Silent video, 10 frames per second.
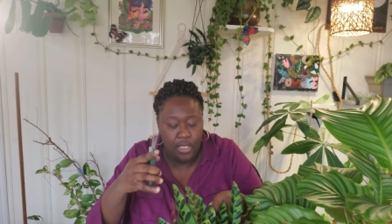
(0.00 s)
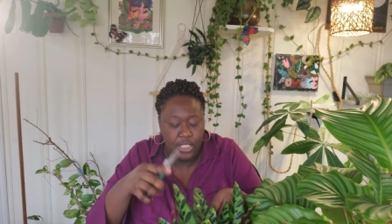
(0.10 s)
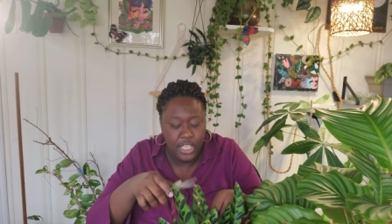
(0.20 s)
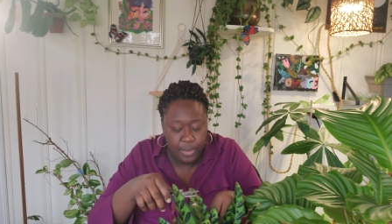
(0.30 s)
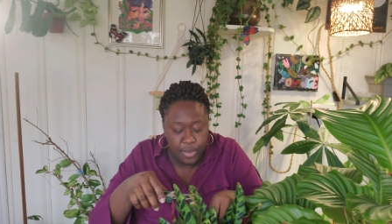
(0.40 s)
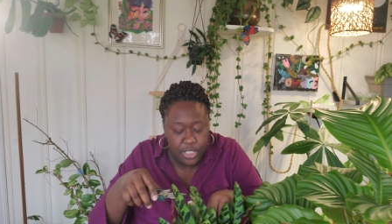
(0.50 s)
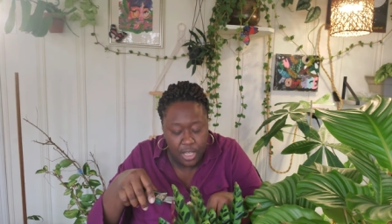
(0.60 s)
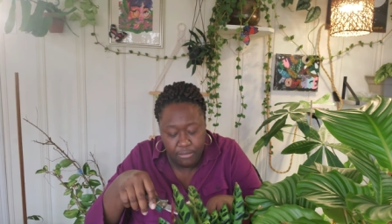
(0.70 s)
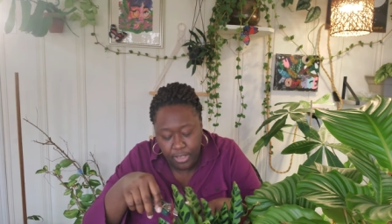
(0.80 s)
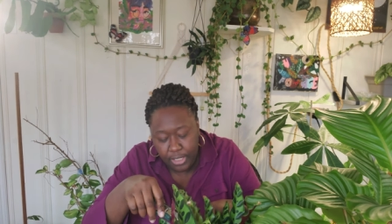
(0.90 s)
tips
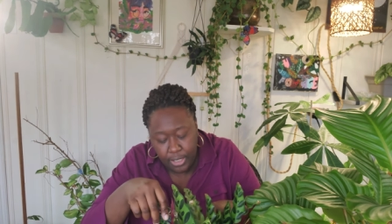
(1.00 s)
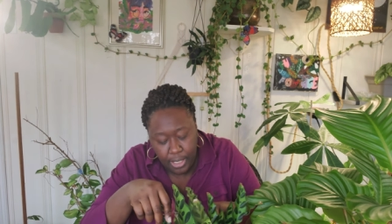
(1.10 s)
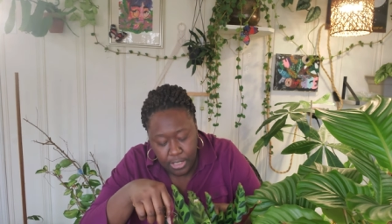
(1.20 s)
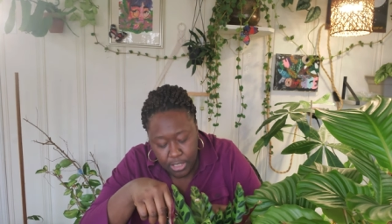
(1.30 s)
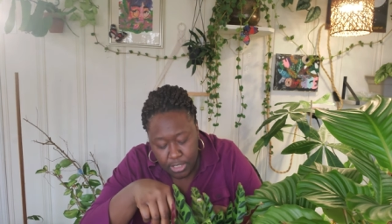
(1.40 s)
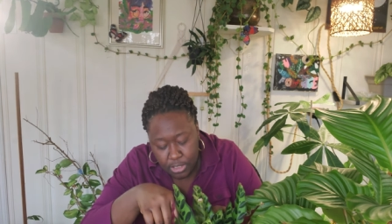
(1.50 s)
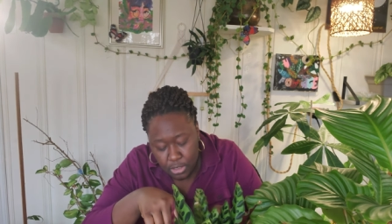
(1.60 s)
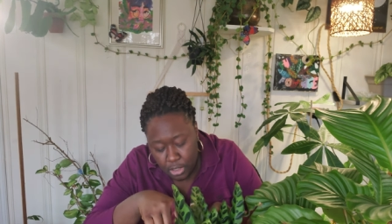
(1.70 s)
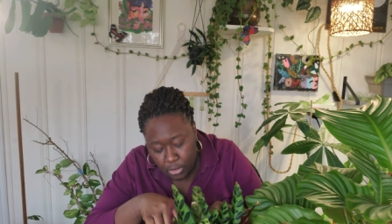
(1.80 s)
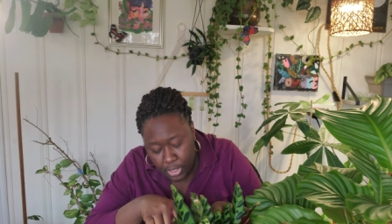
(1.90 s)
of it, I just,
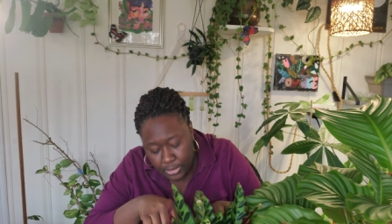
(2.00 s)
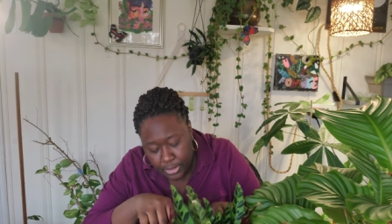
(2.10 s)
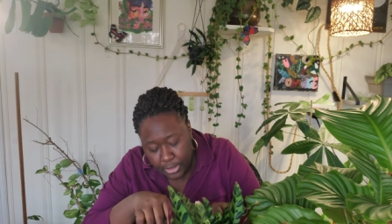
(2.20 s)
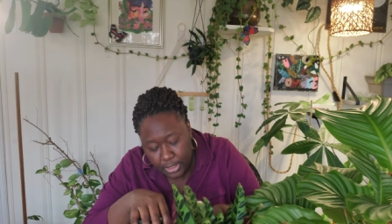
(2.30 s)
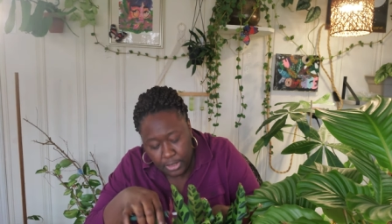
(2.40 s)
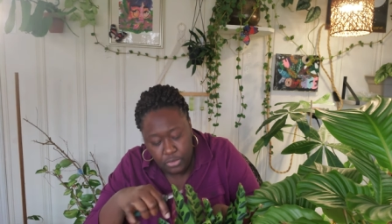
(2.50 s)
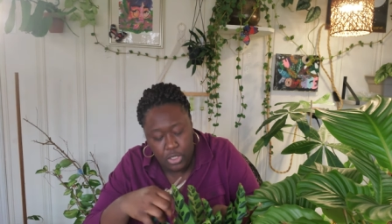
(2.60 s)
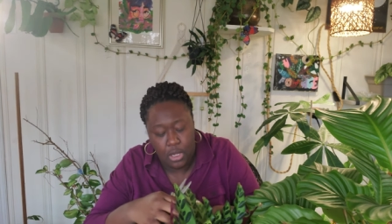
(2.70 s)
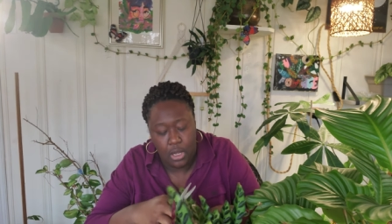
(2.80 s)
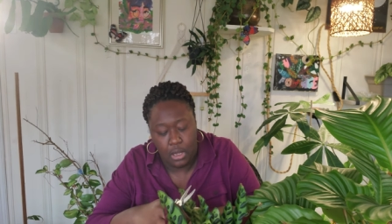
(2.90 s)
you know, cut the leaves
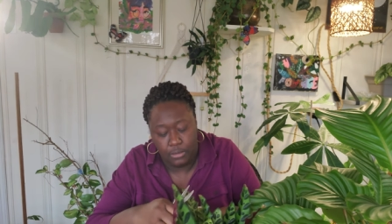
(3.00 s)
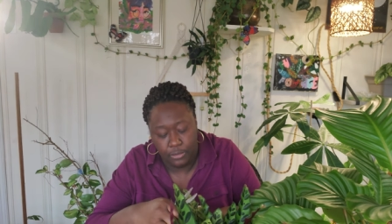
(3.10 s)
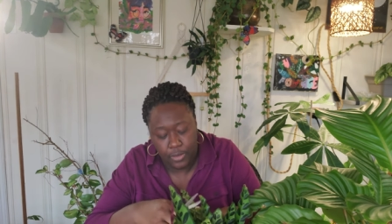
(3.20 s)
off